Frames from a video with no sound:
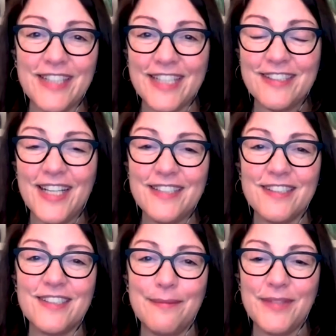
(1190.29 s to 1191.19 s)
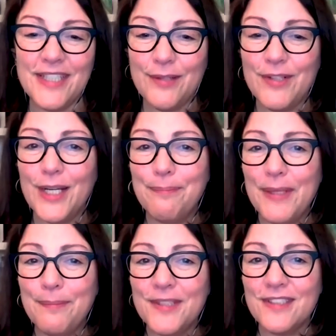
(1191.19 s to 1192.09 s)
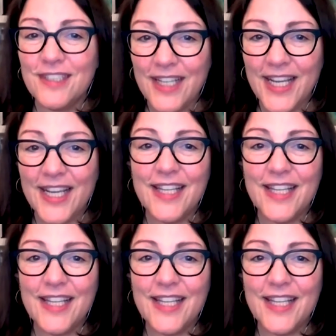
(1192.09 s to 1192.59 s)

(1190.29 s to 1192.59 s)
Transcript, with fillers: That's not just something that would help people today.